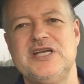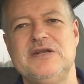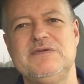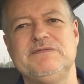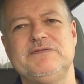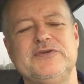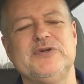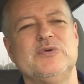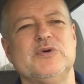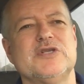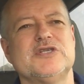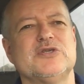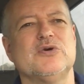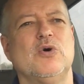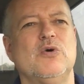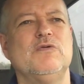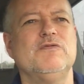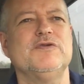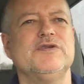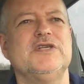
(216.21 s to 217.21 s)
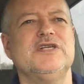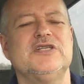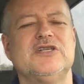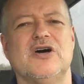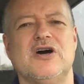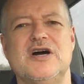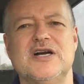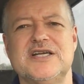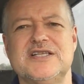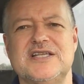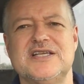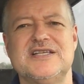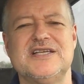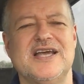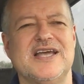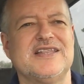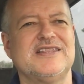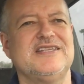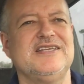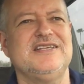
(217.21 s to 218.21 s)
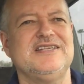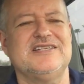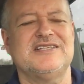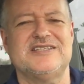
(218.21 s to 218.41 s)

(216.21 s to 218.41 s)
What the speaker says: influence over the dog at the